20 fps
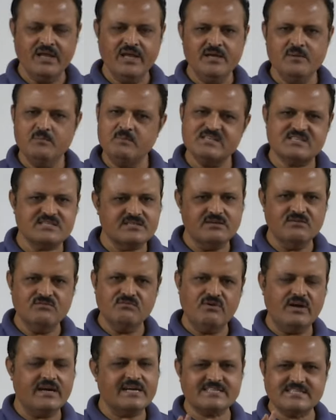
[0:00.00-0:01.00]
Means,
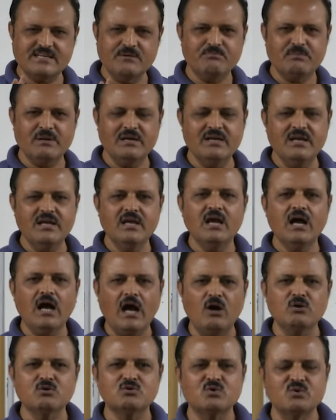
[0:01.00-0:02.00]
for example,
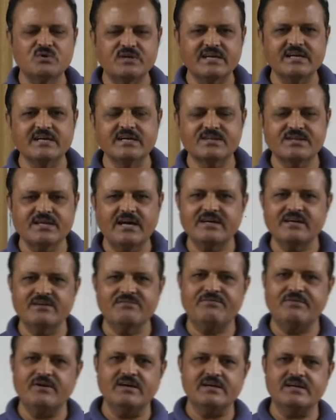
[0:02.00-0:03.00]
how to treat the
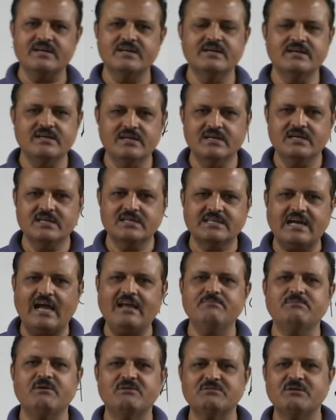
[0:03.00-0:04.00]
different
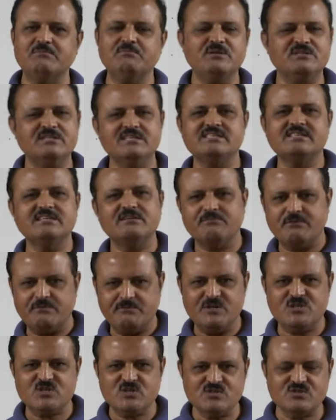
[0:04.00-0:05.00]
type of the business
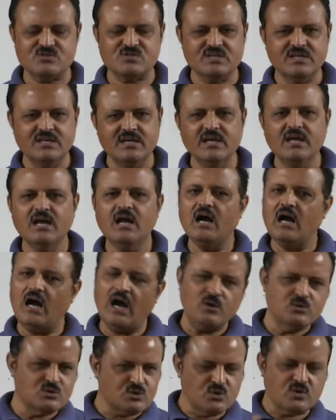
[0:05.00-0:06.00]
informations,
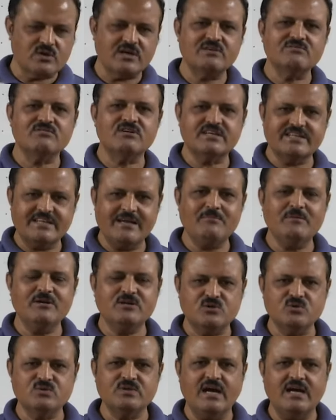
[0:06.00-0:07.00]
how to convert them
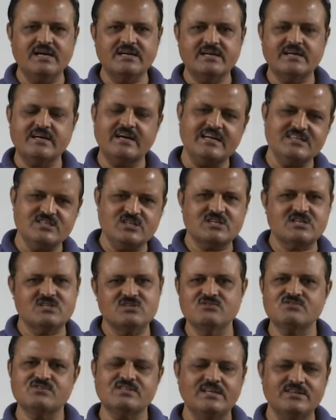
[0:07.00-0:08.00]
into the
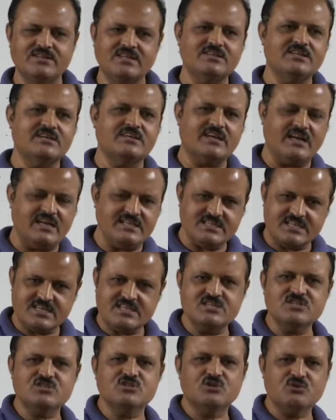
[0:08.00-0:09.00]
transactions and then the
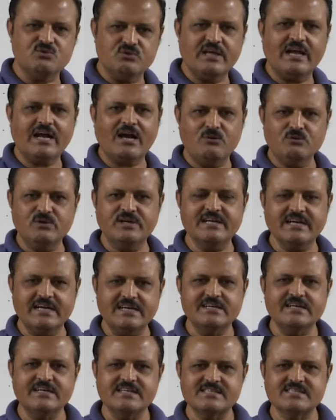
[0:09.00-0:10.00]
transactions into the accounting
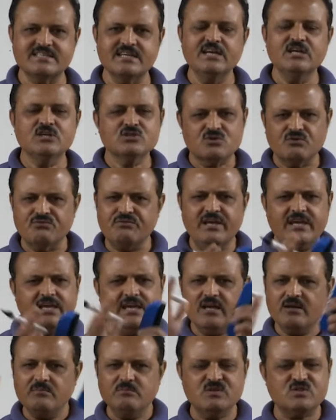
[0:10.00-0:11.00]
entries. So, we
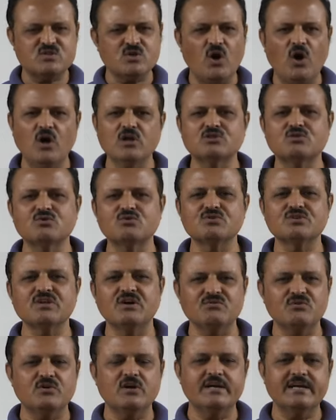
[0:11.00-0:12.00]
means all through the
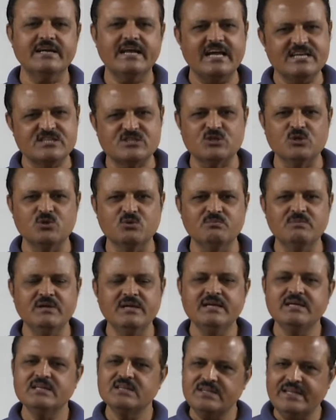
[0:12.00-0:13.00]
word assume
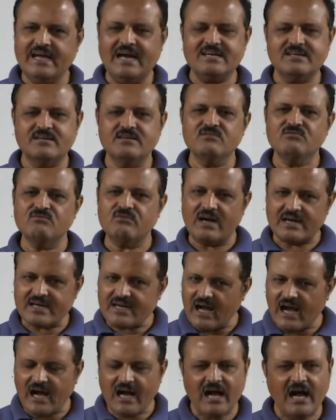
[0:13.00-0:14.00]
that what
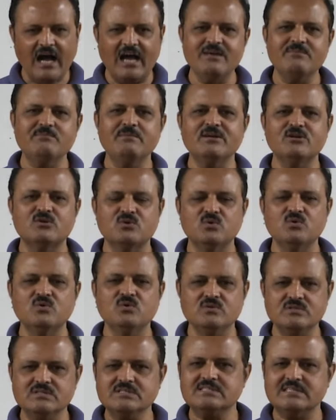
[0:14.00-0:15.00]
I mean to
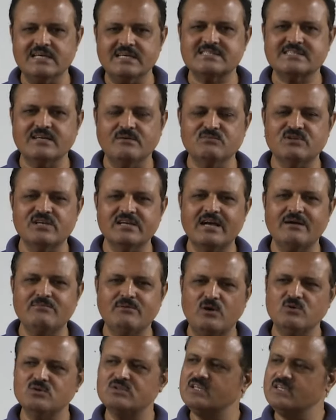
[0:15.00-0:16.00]
say something
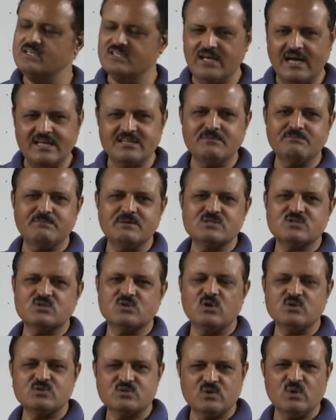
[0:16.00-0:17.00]
about, other person
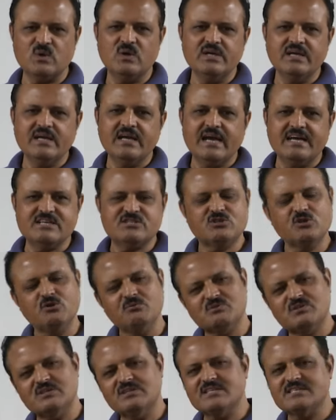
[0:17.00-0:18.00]
also
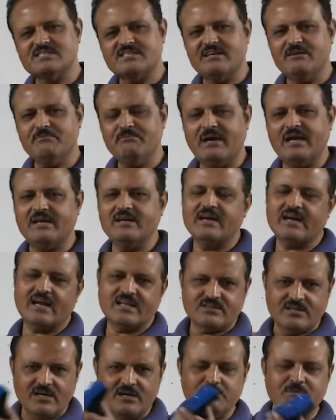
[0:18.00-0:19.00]
assumes in the same manner,
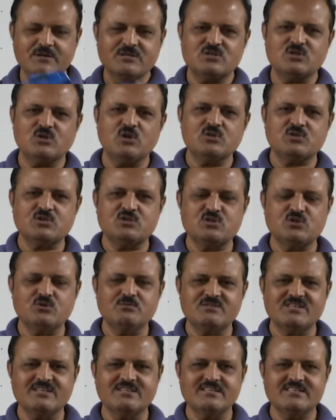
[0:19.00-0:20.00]
third person also
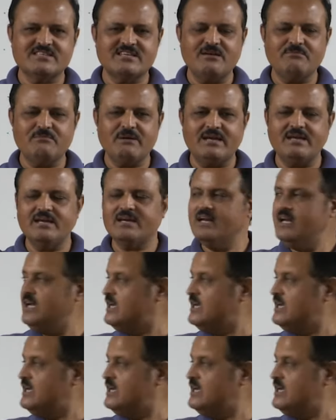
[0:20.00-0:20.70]
assumes in the same manner.